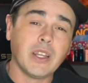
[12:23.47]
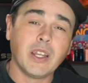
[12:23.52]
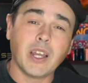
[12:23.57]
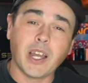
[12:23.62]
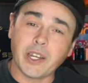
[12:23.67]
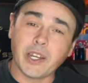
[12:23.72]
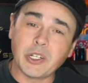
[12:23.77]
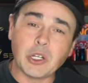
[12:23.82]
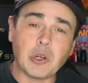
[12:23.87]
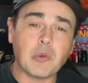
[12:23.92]

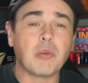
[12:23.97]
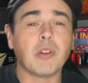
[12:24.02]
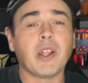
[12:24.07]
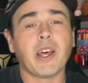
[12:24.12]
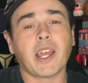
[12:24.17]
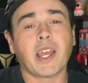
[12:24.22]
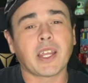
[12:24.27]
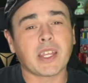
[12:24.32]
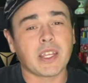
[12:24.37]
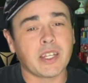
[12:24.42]
I know
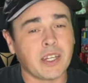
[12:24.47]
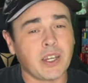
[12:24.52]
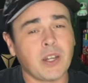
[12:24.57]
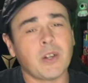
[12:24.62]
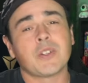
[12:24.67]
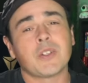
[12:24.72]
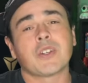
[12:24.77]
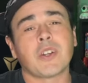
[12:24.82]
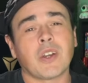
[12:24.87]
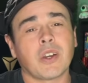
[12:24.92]
black and I
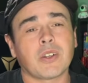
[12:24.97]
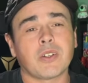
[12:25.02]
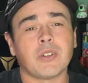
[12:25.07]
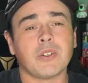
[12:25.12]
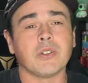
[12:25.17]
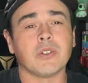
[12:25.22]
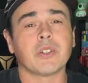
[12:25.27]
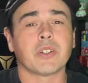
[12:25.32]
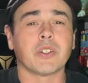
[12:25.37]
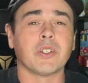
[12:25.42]
know
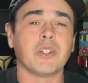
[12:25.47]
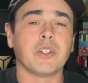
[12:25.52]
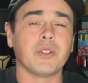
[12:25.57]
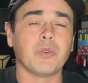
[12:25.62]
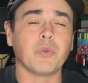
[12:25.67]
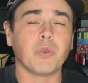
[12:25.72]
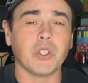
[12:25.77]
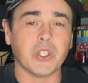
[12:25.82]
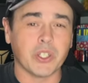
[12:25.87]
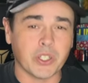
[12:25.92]
charcoal are gonna do
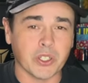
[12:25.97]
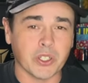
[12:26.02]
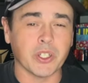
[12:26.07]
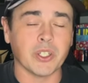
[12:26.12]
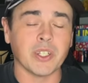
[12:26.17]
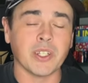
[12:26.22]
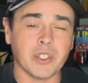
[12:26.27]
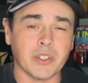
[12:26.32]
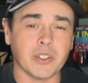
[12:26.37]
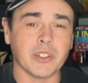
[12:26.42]
really
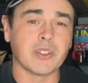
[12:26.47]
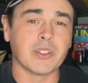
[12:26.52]
good in this